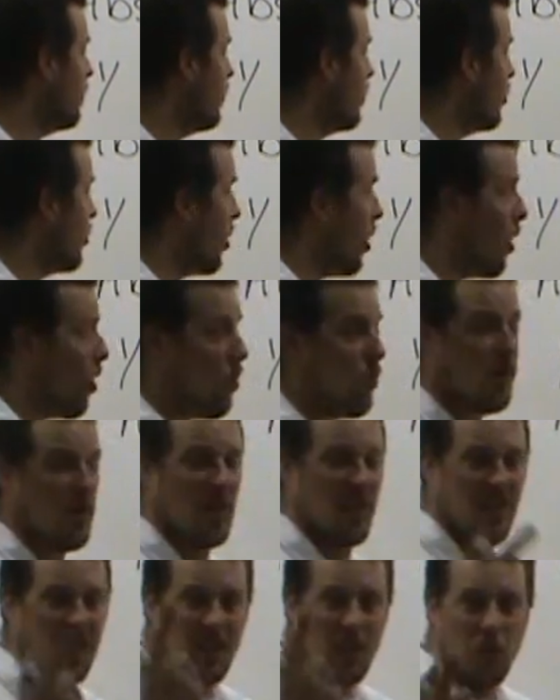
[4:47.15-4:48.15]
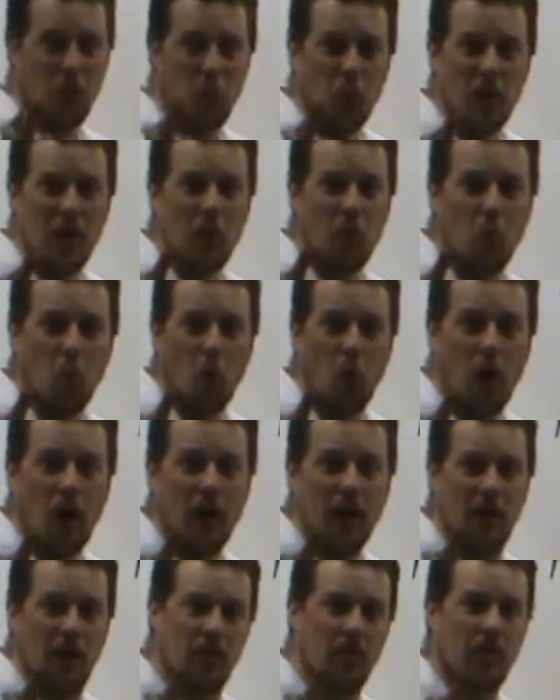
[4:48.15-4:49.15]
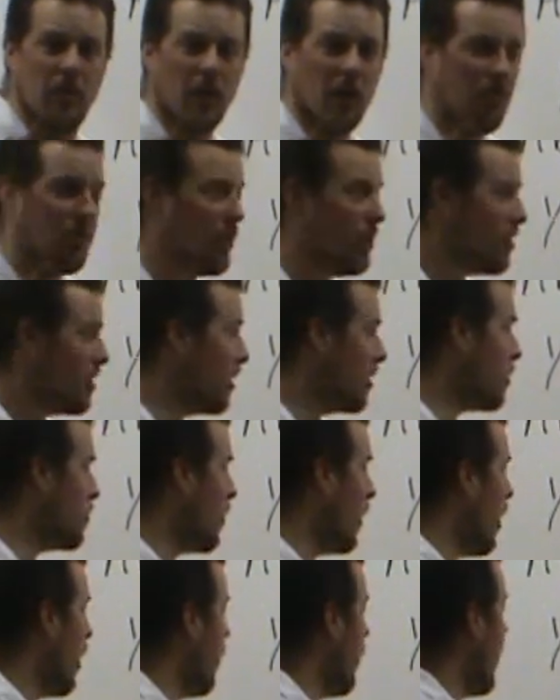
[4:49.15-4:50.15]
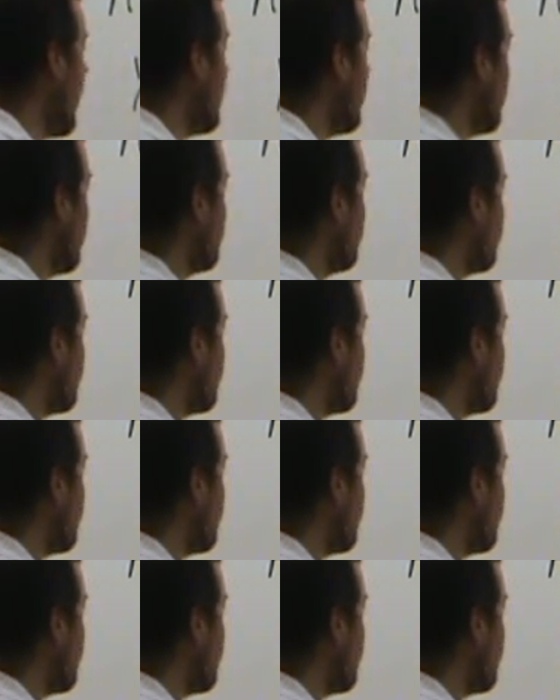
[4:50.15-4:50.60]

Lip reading: So in week 1 of this experiment,